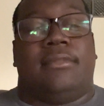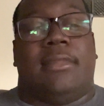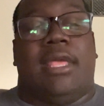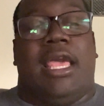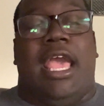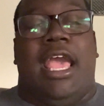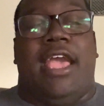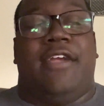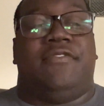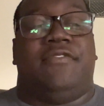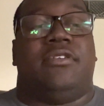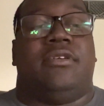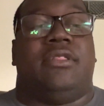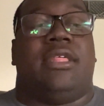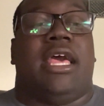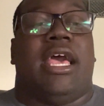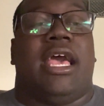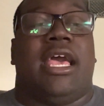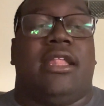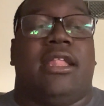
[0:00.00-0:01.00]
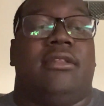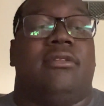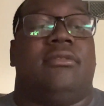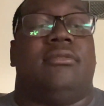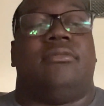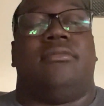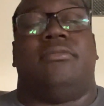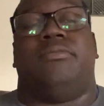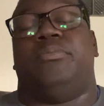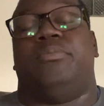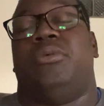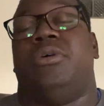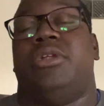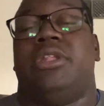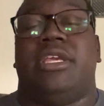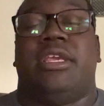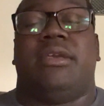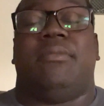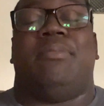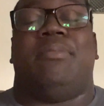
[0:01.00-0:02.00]
after that,
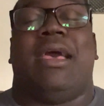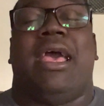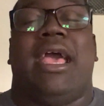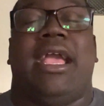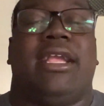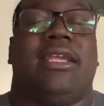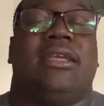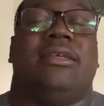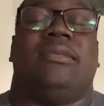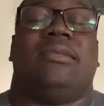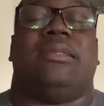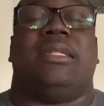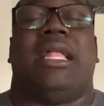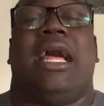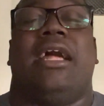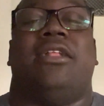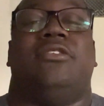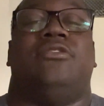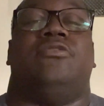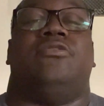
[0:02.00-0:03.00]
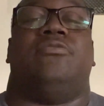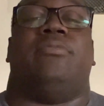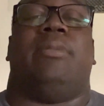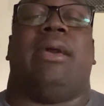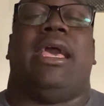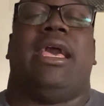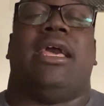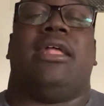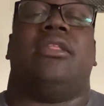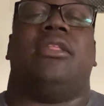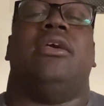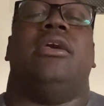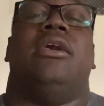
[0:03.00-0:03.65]
putting it back is not too bad.